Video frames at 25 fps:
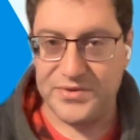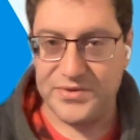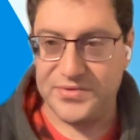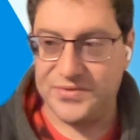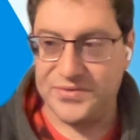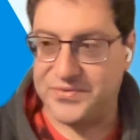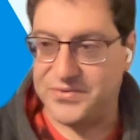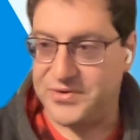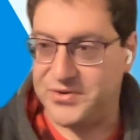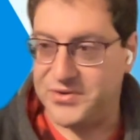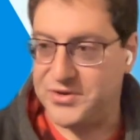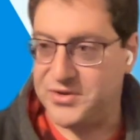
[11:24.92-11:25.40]

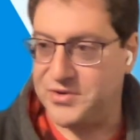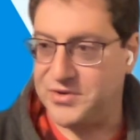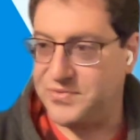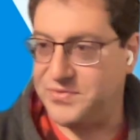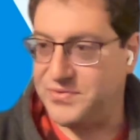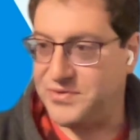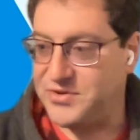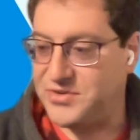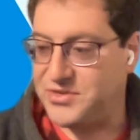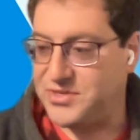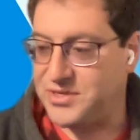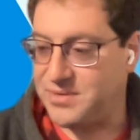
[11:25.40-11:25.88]
for
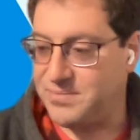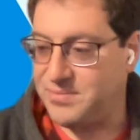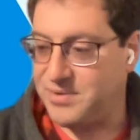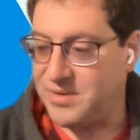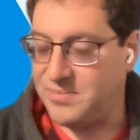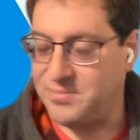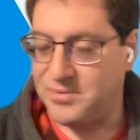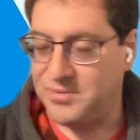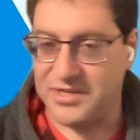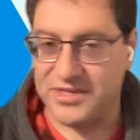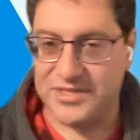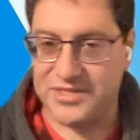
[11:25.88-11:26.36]
for some
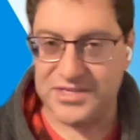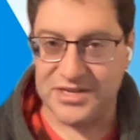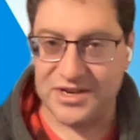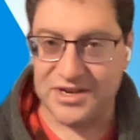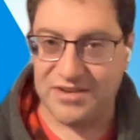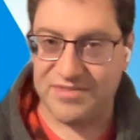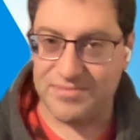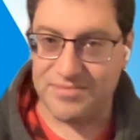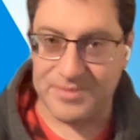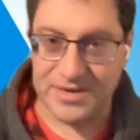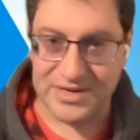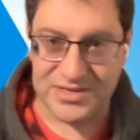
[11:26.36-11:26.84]
people it's a
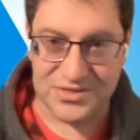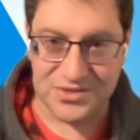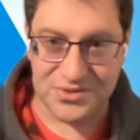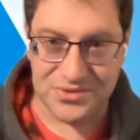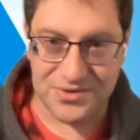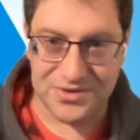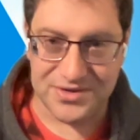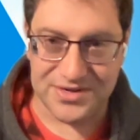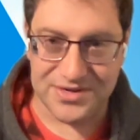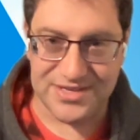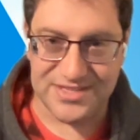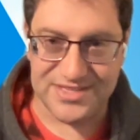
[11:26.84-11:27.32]
governmental
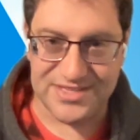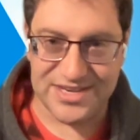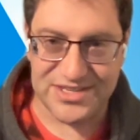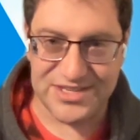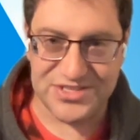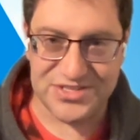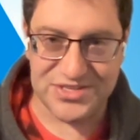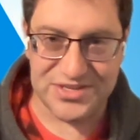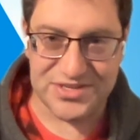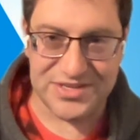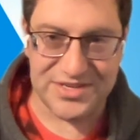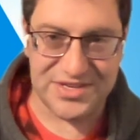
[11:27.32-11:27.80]

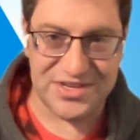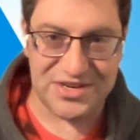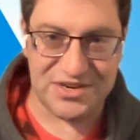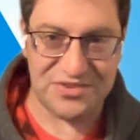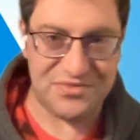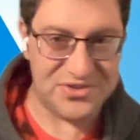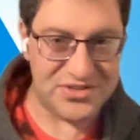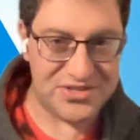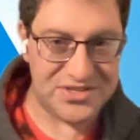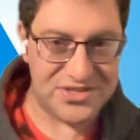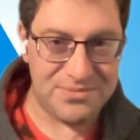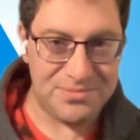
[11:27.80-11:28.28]
organization you know
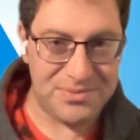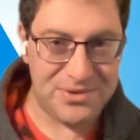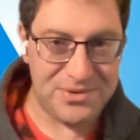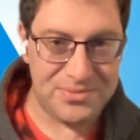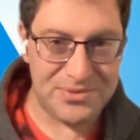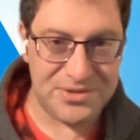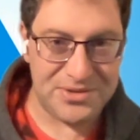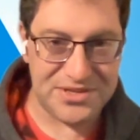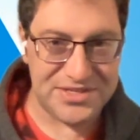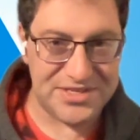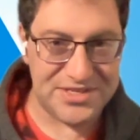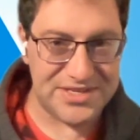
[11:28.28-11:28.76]
for some
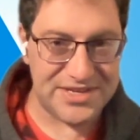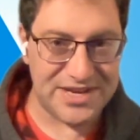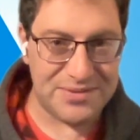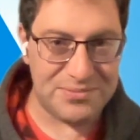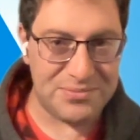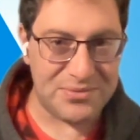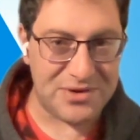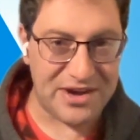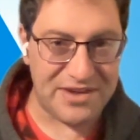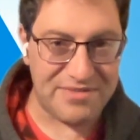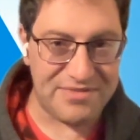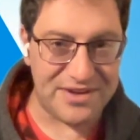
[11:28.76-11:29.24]
people it's a
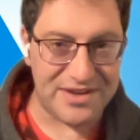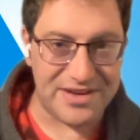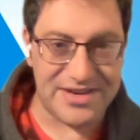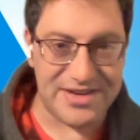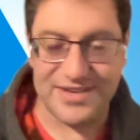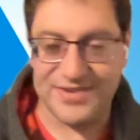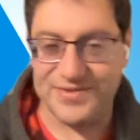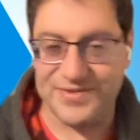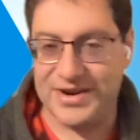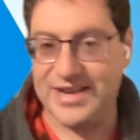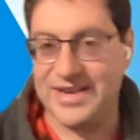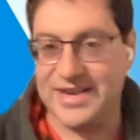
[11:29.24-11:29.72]
nonprofit
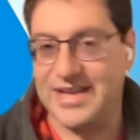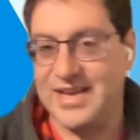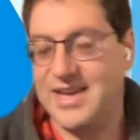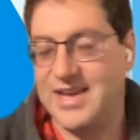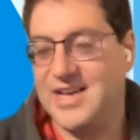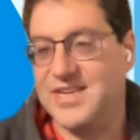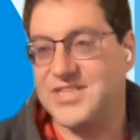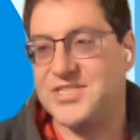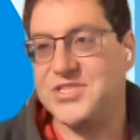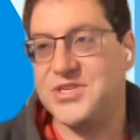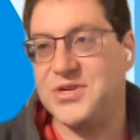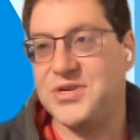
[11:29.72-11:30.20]
right
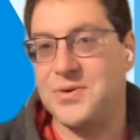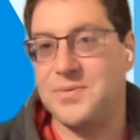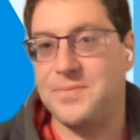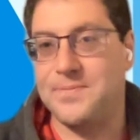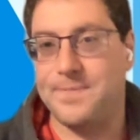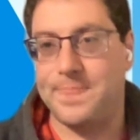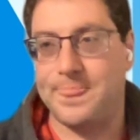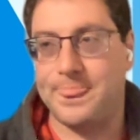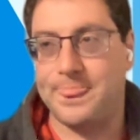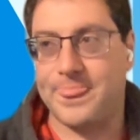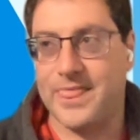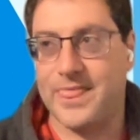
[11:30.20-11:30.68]

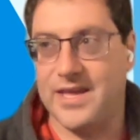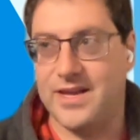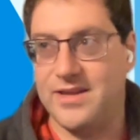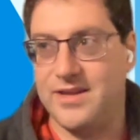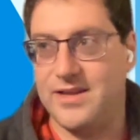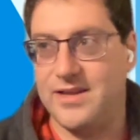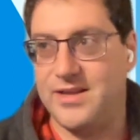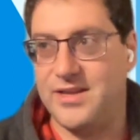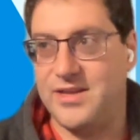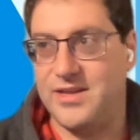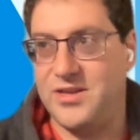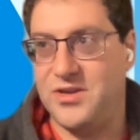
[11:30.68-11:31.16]
so
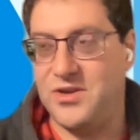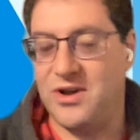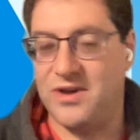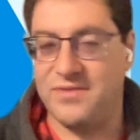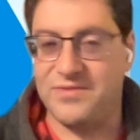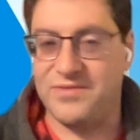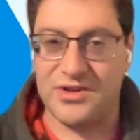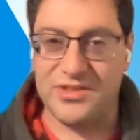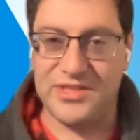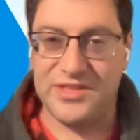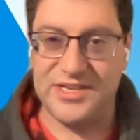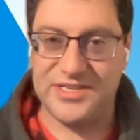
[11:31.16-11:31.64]
Eh, you
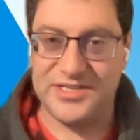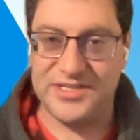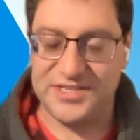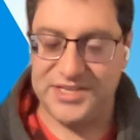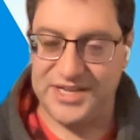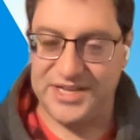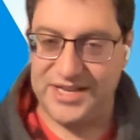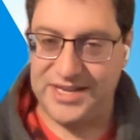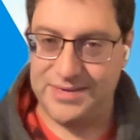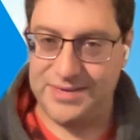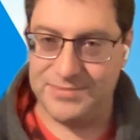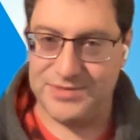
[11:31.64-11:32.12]
have all these
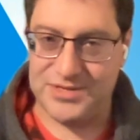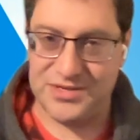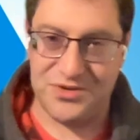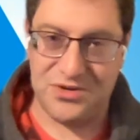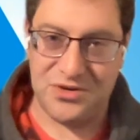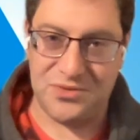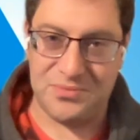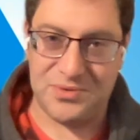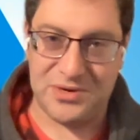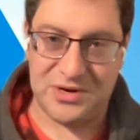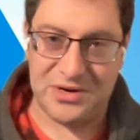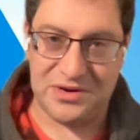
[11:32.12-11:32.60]
teams that
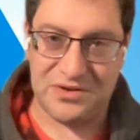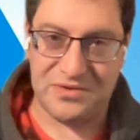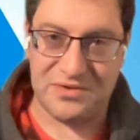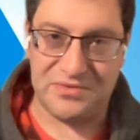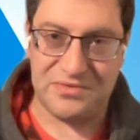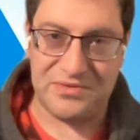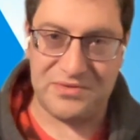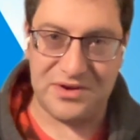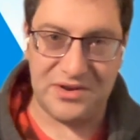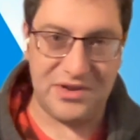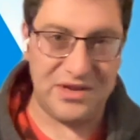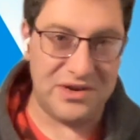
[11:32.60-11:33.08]
you're part
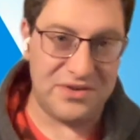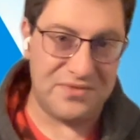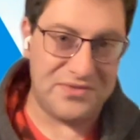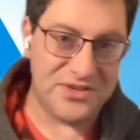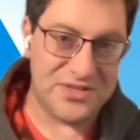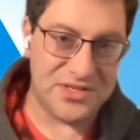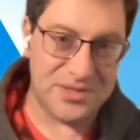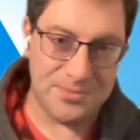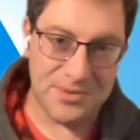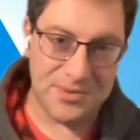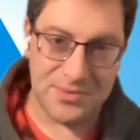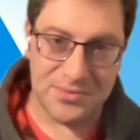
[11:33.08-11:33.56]
of. Uh, you know, for
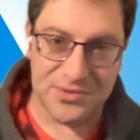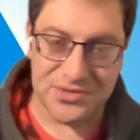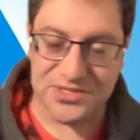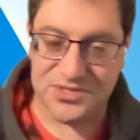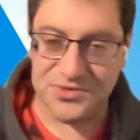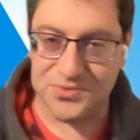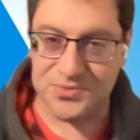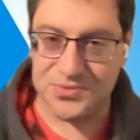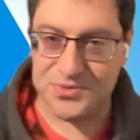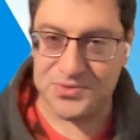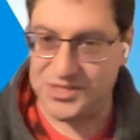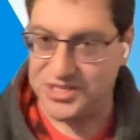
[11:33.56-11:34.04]
some people, it's
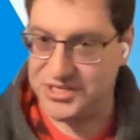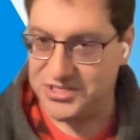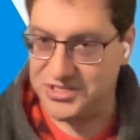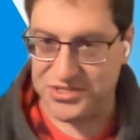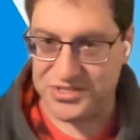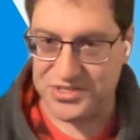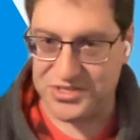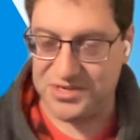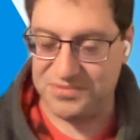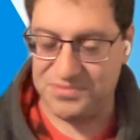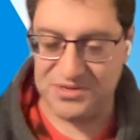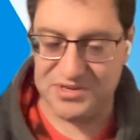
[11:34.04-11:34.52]
a
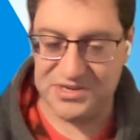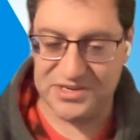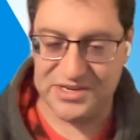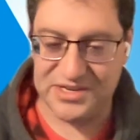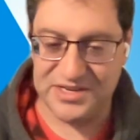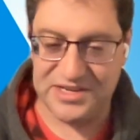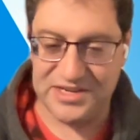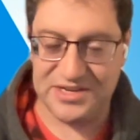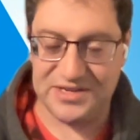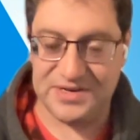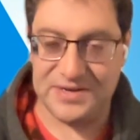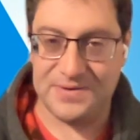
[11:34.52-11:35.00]
religious
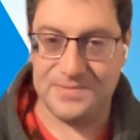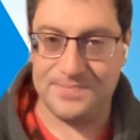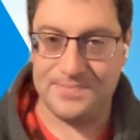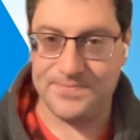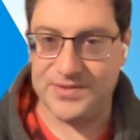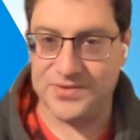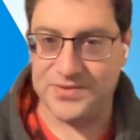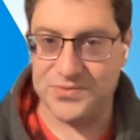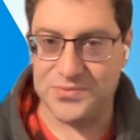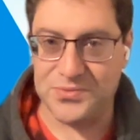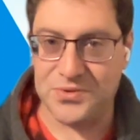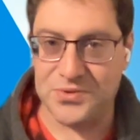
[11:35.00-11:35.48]
community. You know,
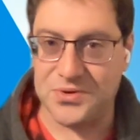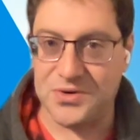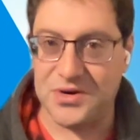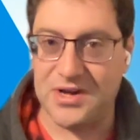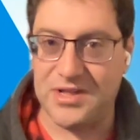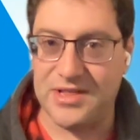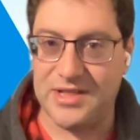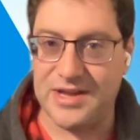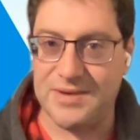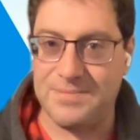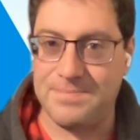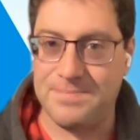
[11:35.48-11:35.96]
we're
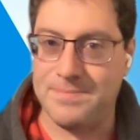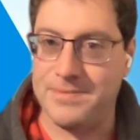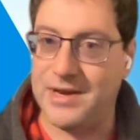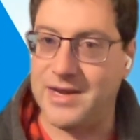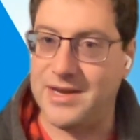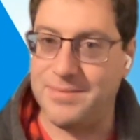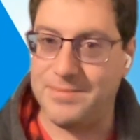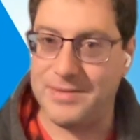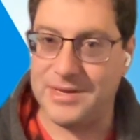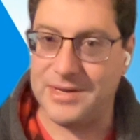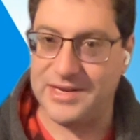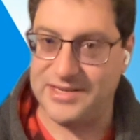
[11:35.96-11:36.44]
all on
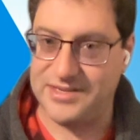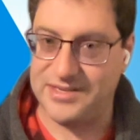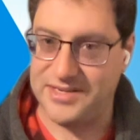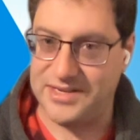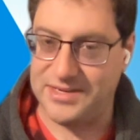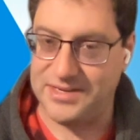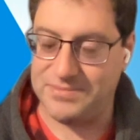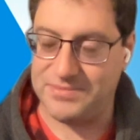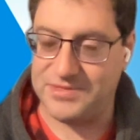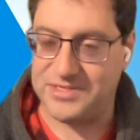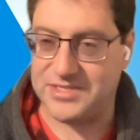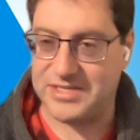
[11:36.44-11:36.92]
many, many
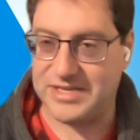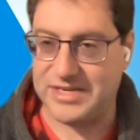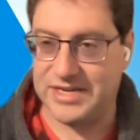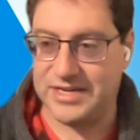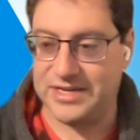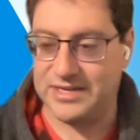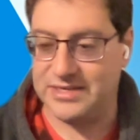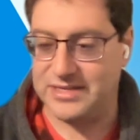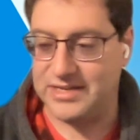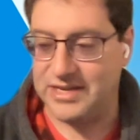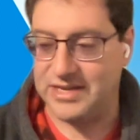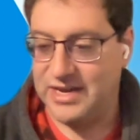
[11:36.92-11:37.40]
teams,
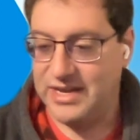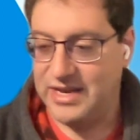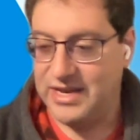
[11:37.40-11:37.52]
and